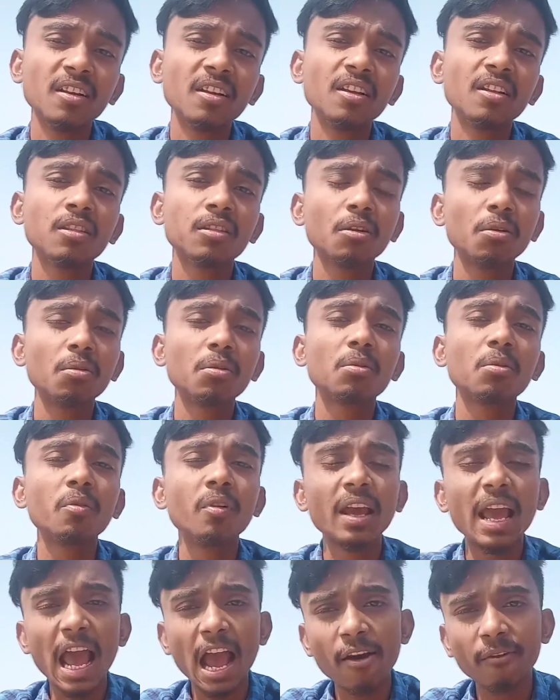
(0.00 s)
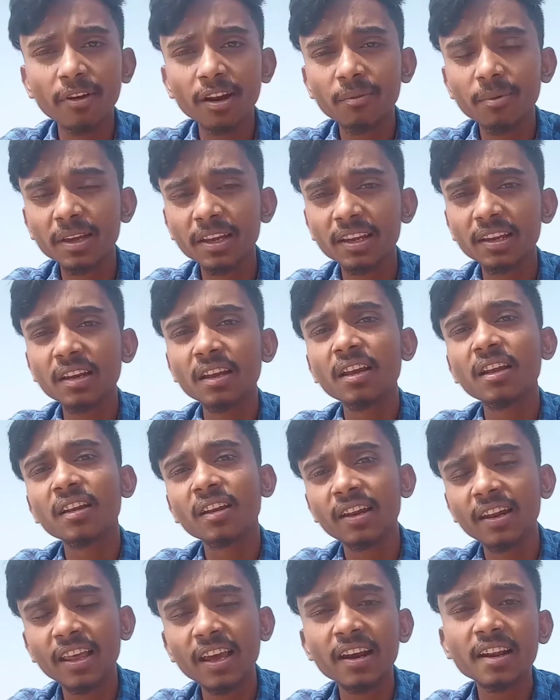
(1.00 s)
So today I will be
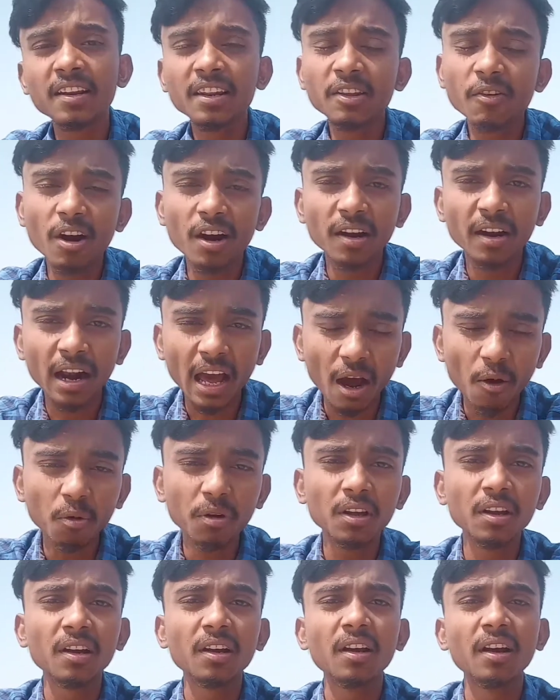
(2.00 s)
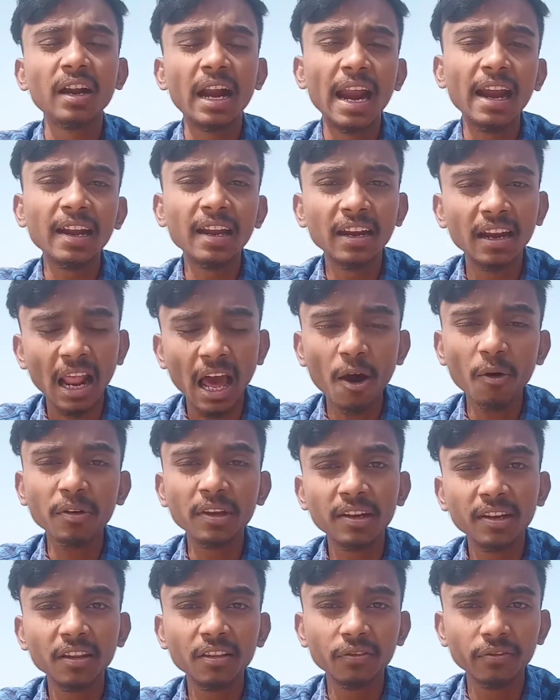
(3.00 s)
clearing your doubt right now
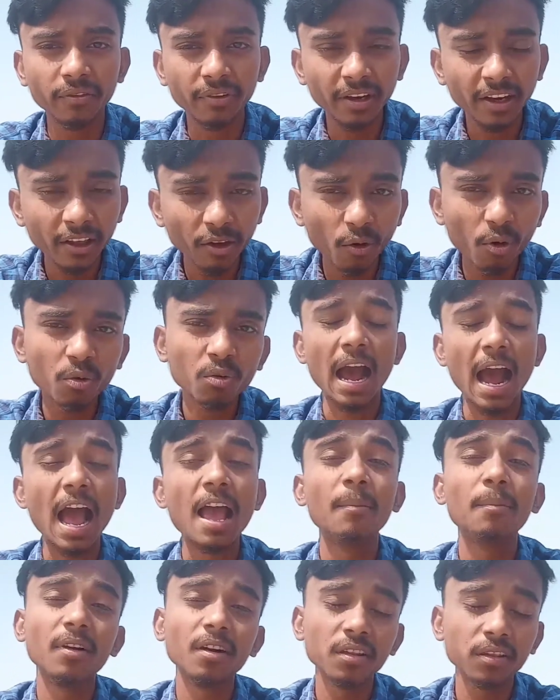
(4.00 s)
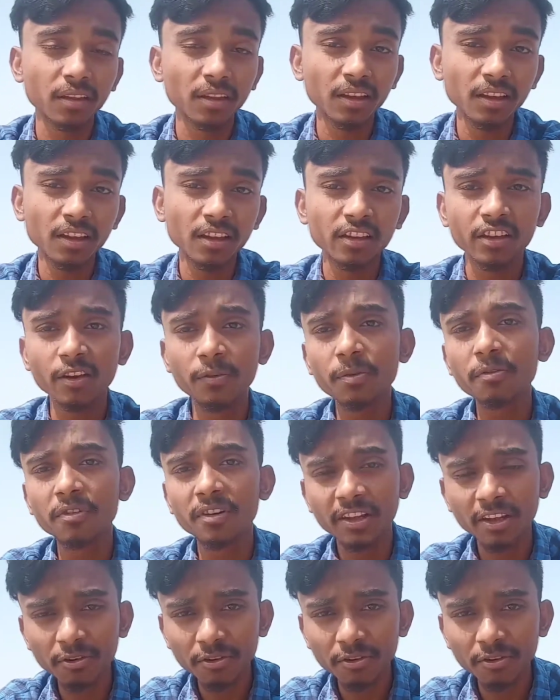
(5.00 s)
in this video. I must say, if you new